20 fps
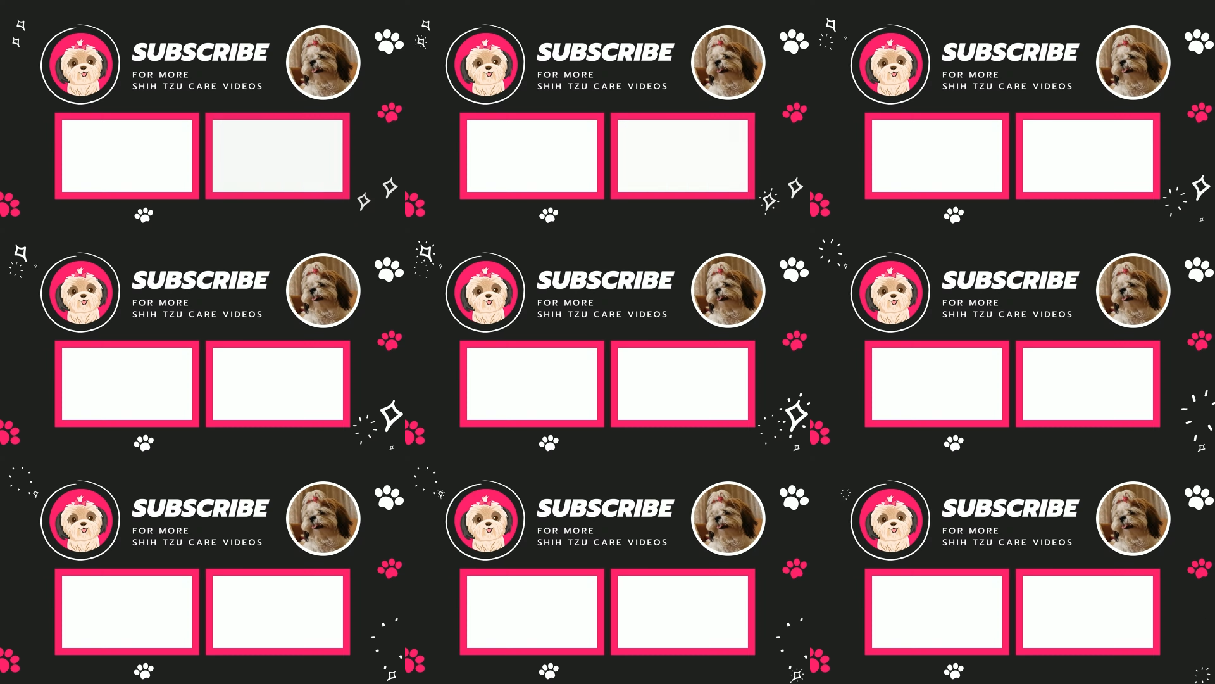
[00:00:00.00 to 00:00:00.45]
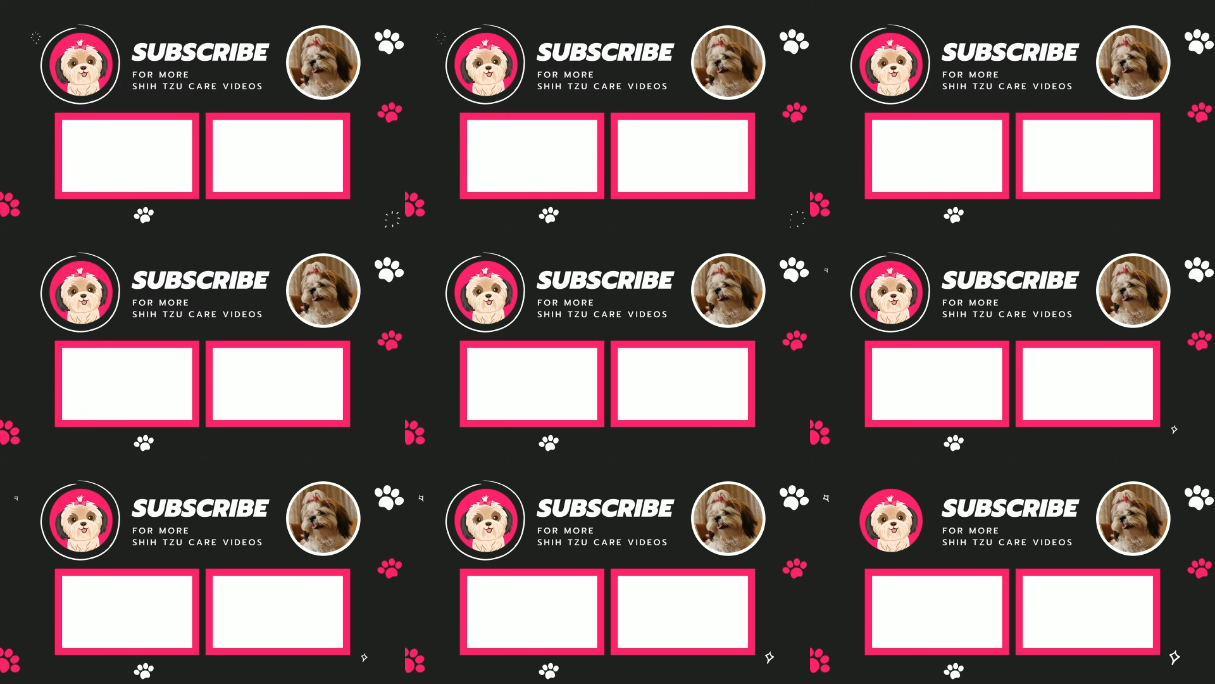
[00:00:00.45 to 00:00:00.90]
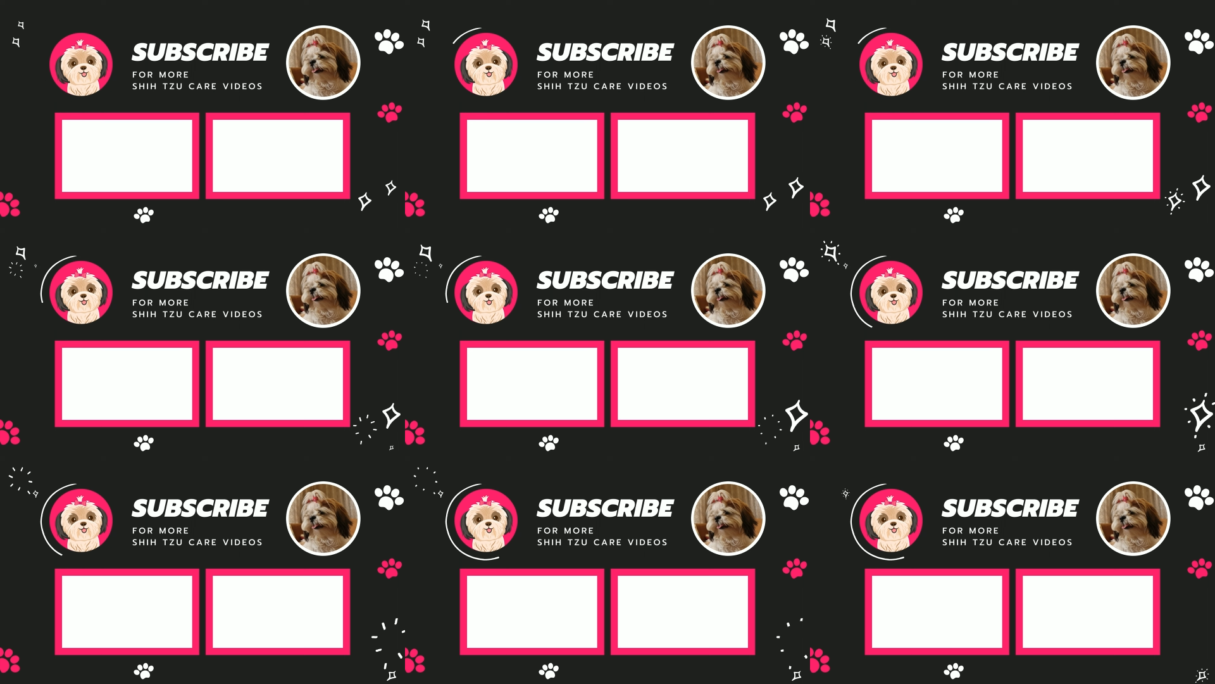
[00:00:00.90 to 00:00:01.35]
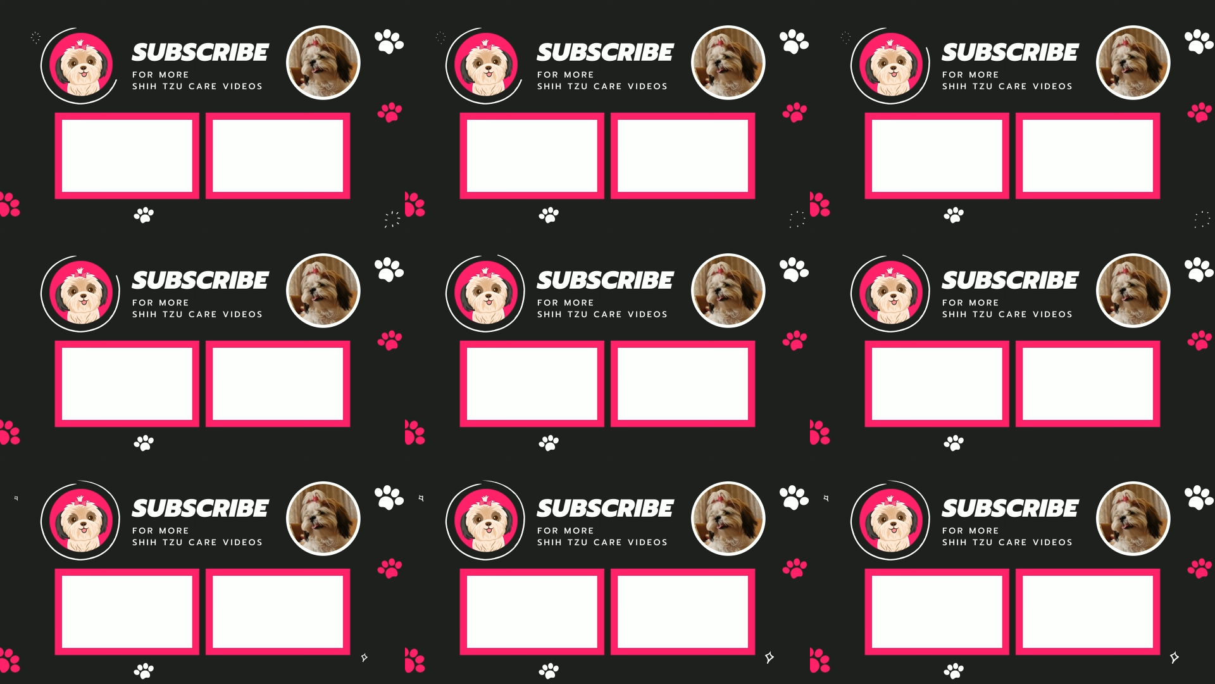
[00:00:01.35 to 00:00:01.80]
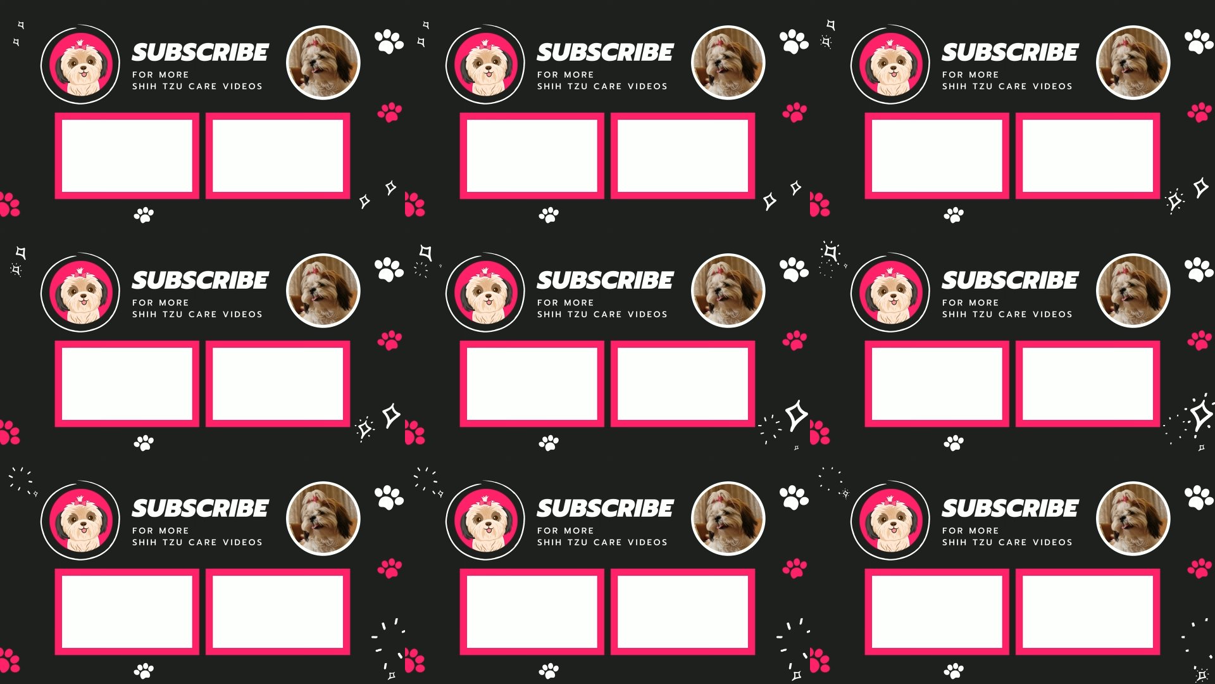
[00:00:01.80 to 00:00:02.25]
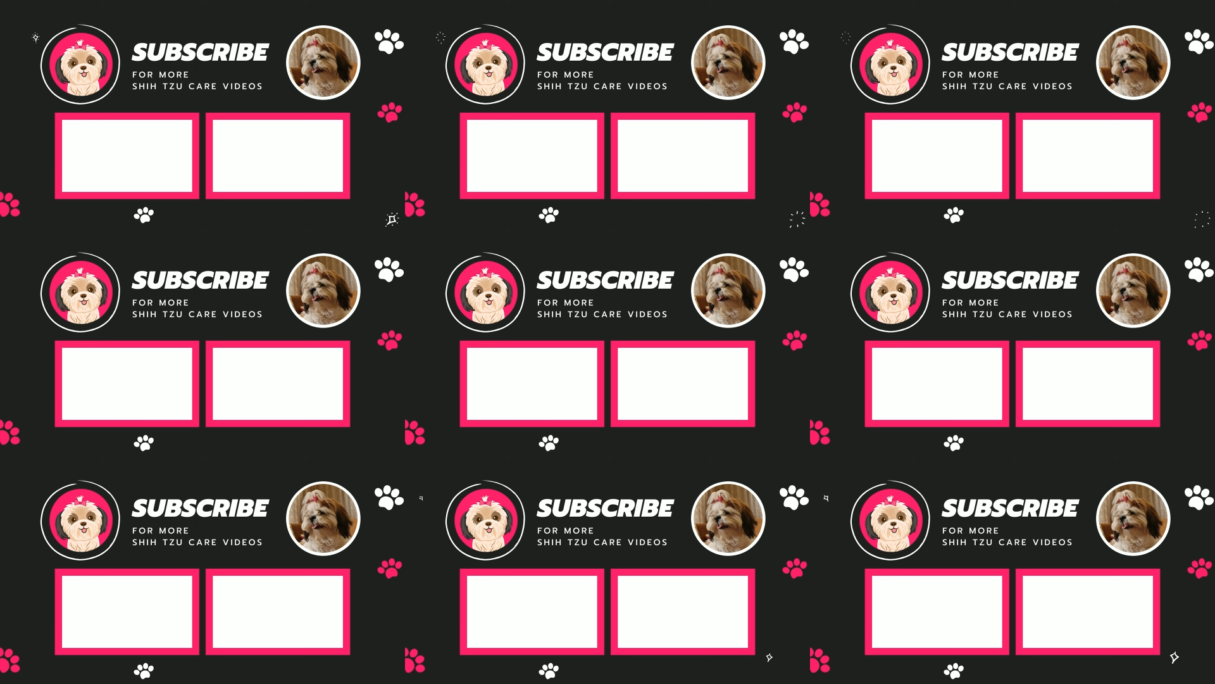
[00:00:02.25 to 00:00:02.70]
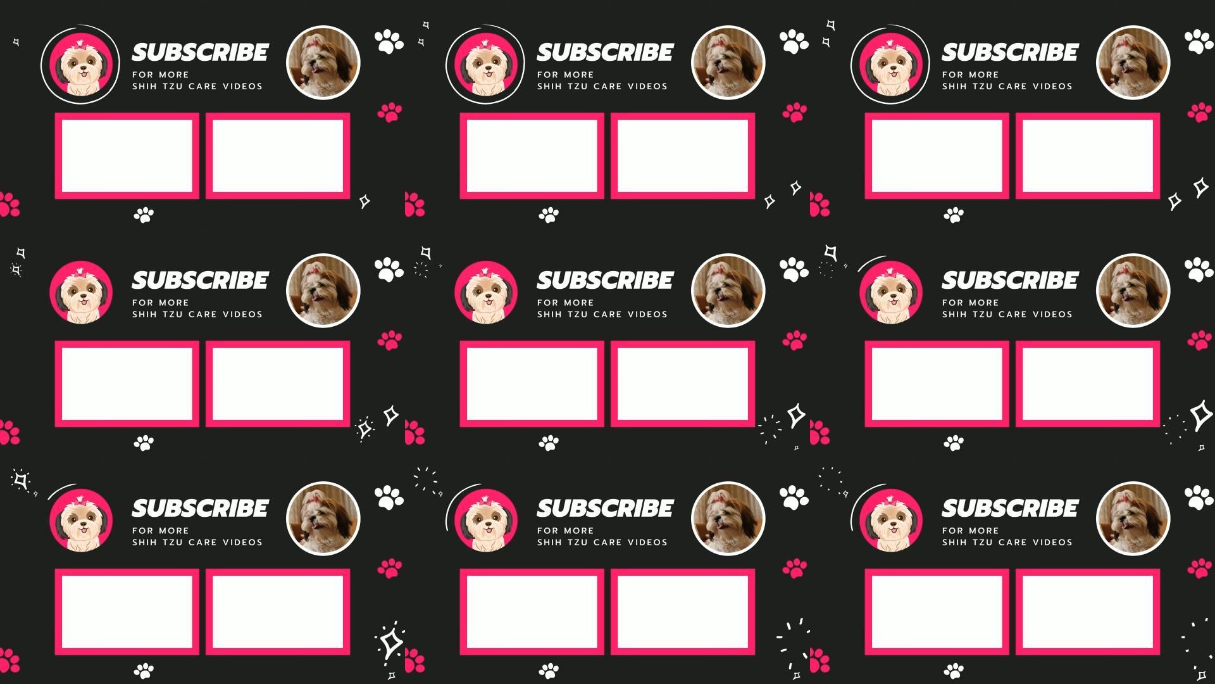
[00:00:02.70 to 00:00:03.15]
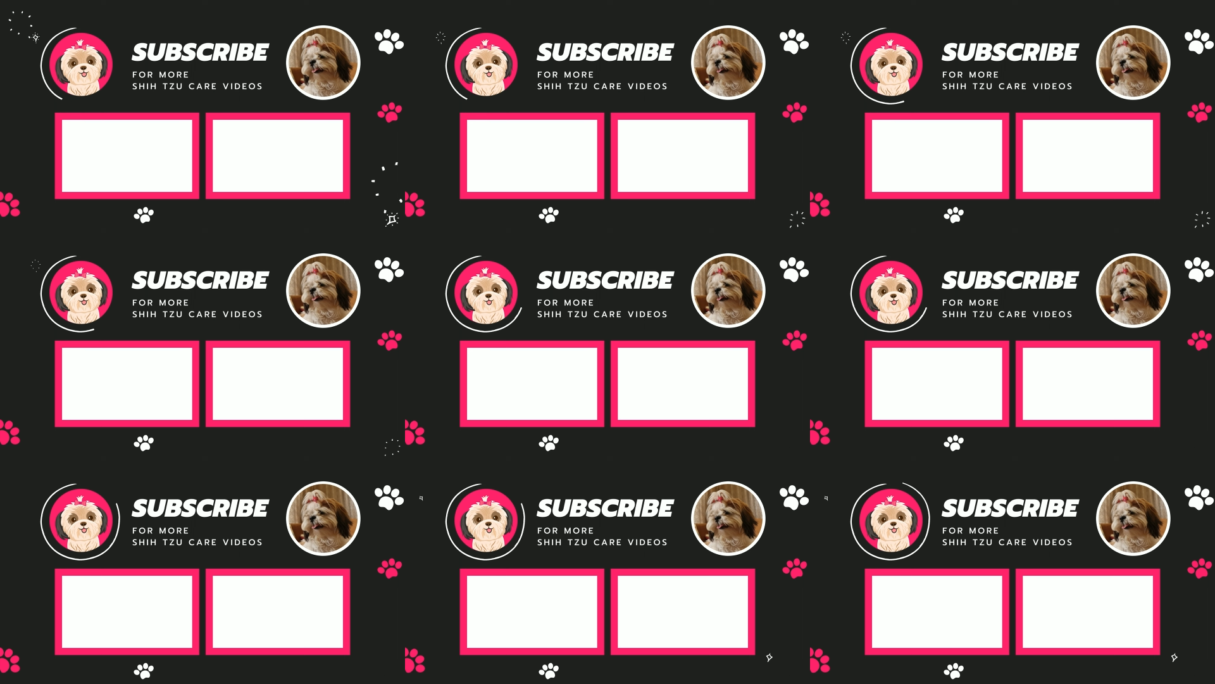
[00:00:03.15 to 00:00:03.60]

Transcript: [unreadable: no face in view]